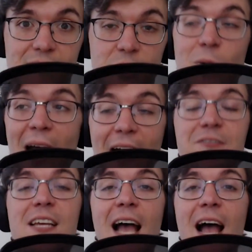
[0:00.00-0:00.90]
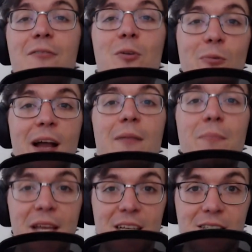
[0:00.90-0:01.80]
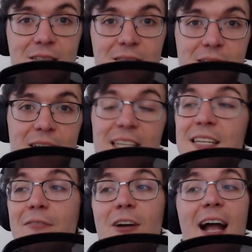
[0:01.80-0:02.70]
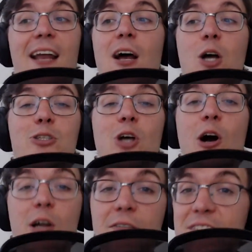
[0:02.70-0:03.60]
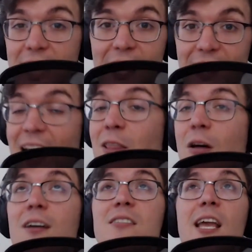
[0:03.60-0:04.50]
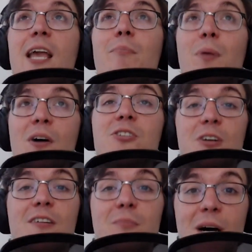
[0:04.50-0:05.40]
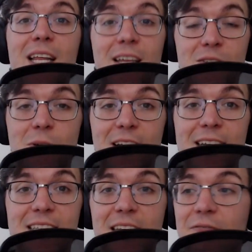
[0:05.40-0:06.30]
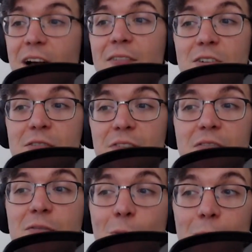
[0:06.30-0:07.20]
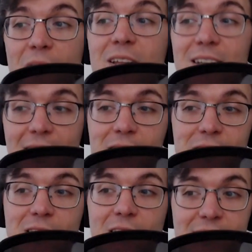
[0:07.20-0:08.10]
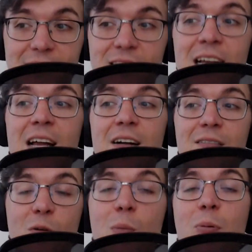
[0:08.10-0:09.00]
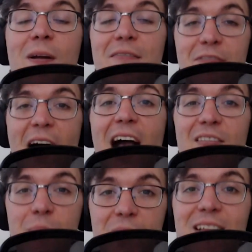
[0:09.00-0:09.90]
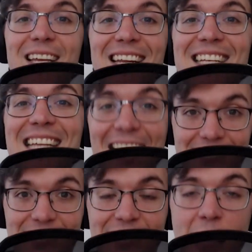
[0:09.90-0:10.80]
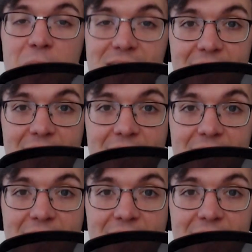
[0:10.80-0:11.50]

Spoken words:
You have to have the right pitch. Endeavor had a ton of debt, had lost a bunch of money in 2019, $554 million in losses, $4.5 billion in debt at the time,